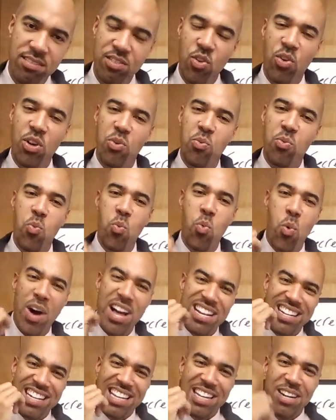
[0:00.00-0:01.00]
You're only
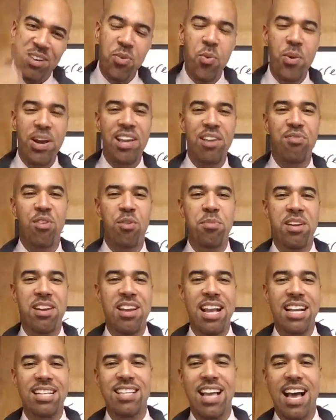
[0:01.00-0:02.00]
one lead away from your
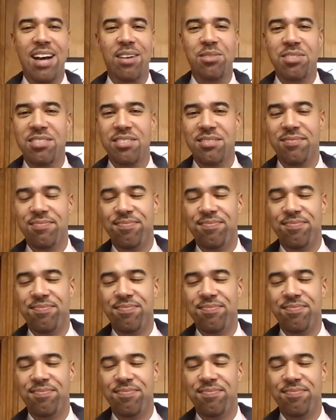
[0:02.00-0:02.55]
next house.